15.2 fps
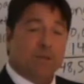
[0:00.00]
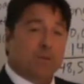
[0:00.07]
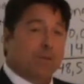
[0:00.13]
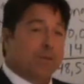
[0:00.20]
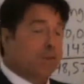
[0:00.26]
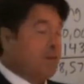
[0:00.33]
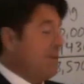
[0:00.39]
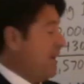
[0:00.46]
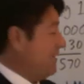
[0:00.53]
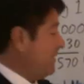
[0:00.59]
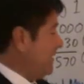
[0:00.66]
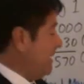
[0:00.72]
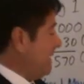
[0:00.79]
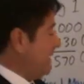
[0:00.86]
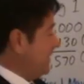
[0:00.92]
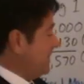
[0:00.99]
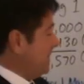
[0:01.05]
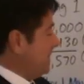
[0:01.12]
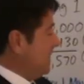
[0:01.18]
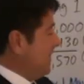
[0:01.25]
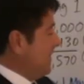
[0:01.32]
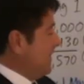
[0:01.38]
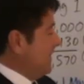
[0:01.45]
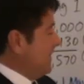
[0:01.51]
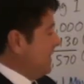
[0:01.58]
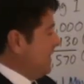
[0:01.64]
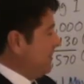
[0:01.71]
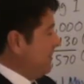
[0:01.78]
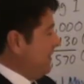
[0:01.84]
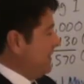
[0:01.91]
is what your delta is.
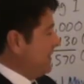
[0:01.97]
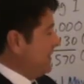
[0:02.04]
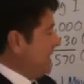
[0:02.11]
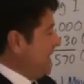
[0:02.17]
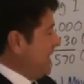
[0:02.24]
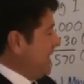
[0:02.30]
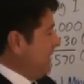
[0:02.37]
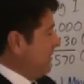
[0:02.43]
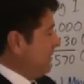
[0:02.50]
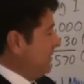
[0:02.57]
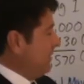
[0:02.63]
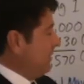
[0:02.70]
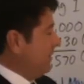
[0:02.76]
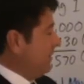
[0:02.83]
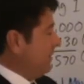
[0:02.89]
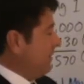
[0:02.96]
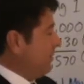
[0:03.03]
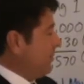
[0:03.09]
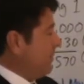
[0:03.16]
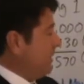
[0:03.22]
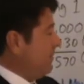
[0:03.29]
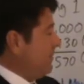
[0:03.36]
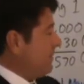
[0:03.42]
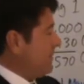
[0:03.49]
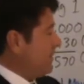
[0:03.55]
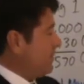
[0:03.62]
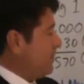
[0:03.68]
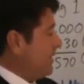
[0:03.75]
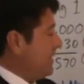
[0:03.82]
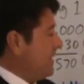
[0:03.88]
That means now your premium
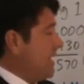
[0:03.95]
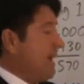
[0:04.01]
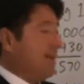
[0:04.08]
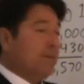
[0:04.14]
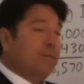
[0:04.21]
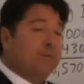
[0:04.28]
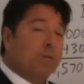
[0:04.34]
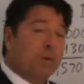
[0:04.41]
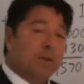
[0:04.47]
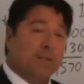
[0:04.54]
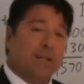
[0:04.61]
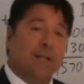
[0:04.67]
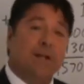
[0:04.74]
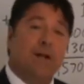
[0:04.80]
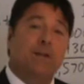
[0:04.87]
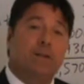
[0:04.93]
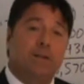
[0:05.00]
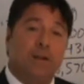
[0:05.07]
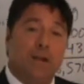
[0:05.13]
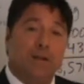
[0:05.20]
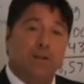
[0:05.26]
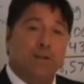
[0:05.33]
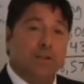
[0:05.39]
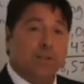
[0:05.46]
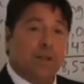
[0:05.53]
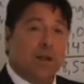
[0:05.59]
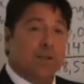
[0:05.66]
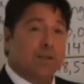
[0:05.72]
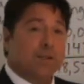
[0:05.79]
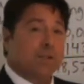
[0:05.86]
just went down to $1,400. You just
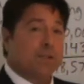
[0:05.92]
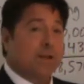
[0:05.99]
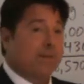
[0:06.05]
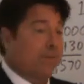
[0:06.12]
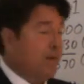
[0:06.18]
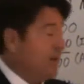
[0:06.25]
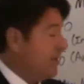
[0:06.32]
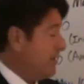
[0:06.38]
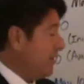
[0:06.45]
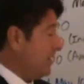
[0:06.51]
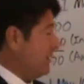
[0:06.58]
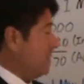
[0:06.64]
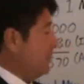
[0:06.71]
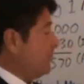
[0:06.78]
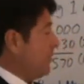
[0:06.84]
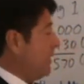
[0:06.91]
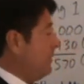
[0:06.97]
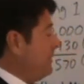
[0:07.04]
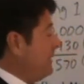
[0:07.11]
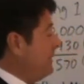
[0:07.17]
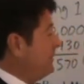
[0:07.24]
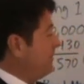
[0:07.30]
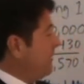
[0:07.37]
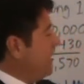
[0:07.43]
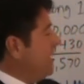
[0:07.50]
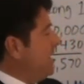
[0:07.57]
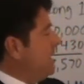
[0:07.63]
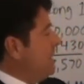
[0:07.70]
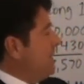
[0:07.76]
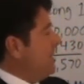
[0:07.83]
lost yourself $100 in premium.
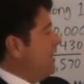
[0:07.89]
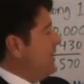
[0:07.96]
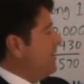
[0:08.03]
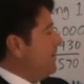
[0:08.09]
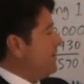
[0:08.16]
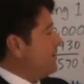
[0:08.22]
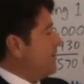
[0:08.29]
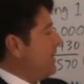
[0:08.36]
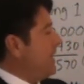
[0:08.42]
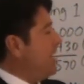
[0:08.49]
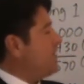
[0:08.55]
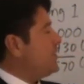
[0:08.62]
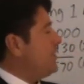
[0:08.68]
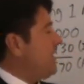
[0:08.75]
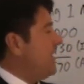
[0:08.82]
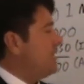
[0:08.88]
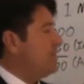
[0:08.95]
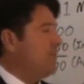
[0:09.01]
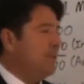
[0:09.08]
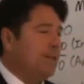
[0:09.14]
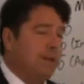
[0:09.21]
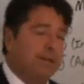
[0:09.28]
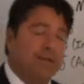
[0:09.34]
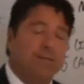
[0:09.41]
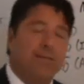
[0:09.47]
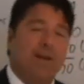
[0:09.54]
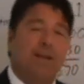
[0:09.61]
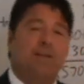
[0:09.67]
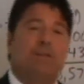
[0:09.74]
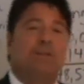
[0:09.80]
And there's an ish next to delta
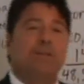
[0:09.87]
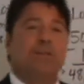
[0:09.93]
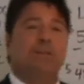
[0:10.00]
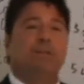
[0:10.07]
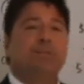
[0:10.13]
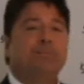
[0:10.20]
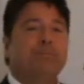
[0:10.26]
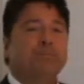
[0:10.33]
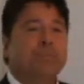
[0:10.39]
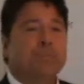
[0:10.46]
factor too,